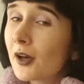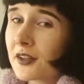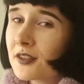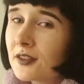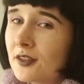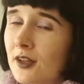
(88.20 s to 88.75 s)

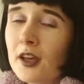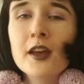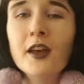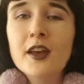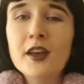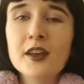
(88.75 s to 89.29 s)
But
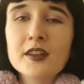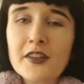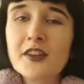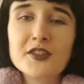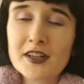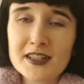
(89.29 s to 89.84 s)

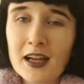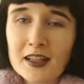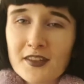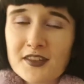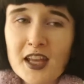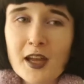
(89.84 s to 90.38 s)
yeah, these are
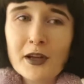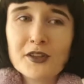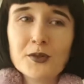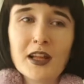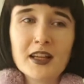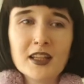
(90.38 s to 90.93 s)
exactly the
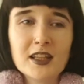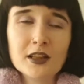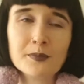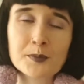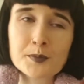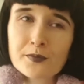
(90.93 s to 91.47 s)
same. I'll do like a
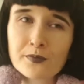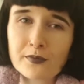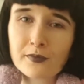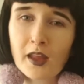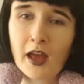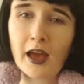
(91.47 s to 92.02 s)
little
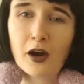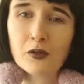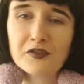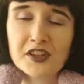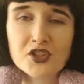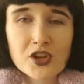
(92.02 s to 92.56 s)

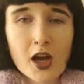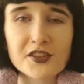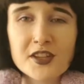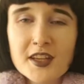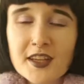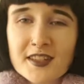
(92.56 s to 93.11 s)
outfit
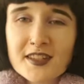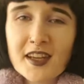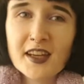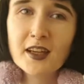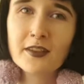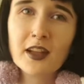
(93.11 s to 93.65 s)
shot so you can
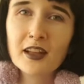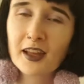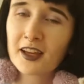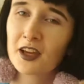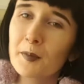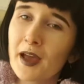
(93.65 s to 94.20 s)
see and
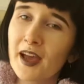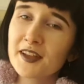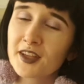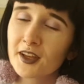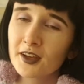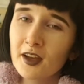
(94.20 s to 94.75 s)
then like
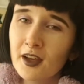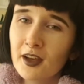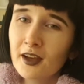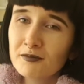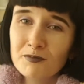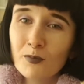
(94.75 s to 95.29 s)
compare to
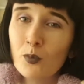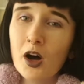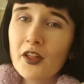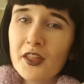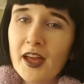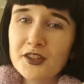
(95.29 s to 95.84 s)

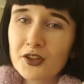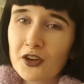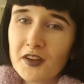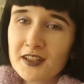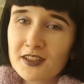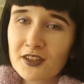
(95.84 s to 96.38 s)
what their
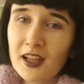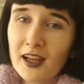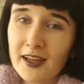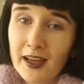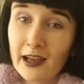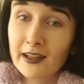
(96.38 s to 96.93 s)
dungarees
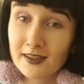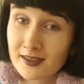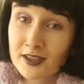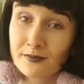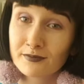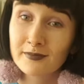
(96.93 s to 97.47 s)
look like,
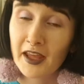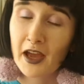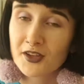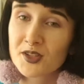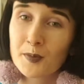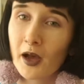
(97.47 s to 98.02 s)
and
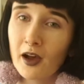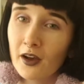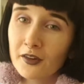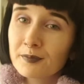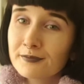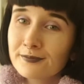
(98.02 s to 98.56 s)
they are
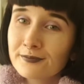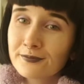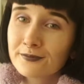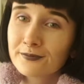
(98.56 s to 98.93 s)
spot on.